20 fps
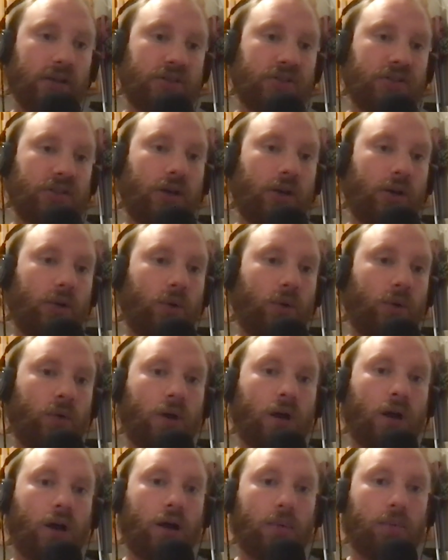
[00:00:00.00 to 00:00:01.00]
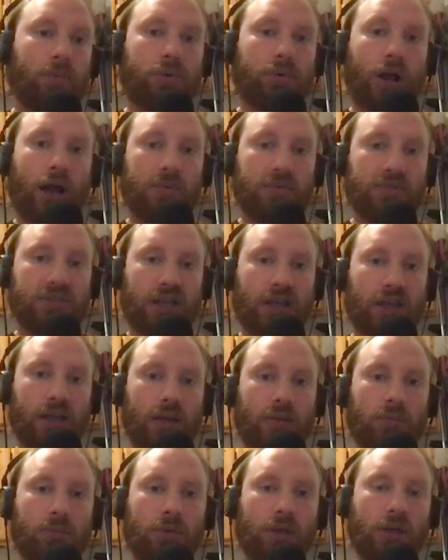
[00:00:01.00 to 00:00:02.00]
So props to
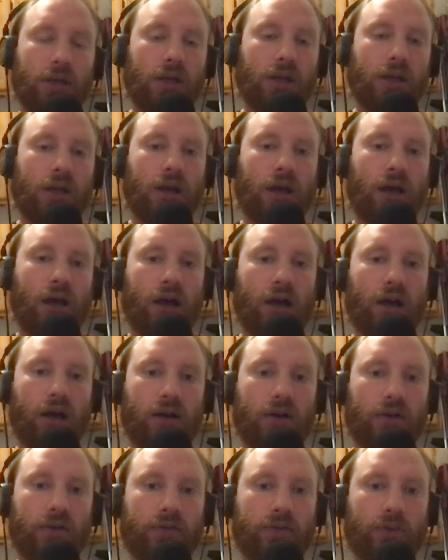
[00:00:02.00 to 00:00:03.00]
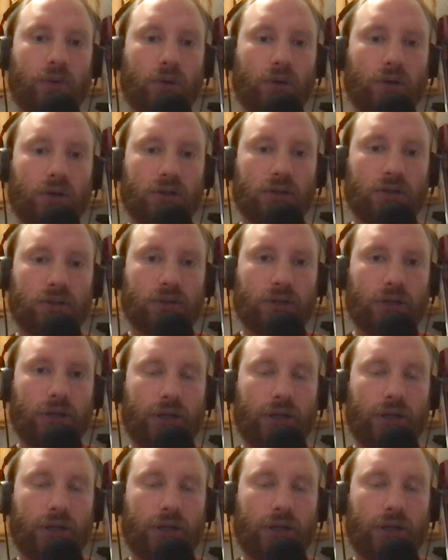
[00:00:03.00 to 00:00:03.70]
him for